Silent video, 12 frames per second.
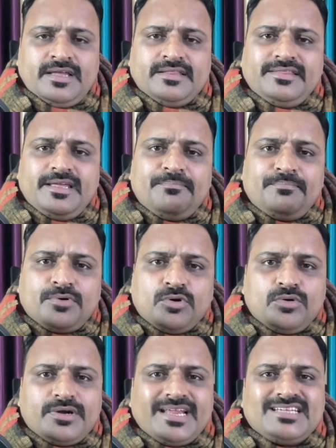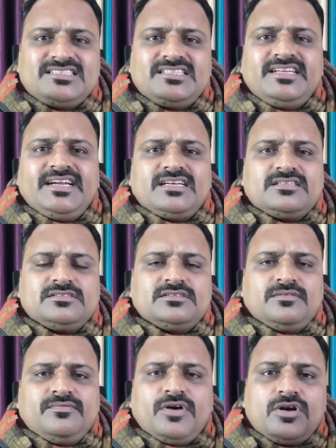They procrastinate
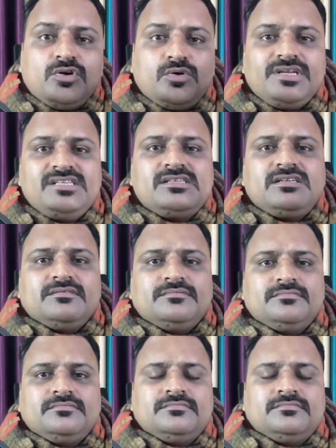for no reason.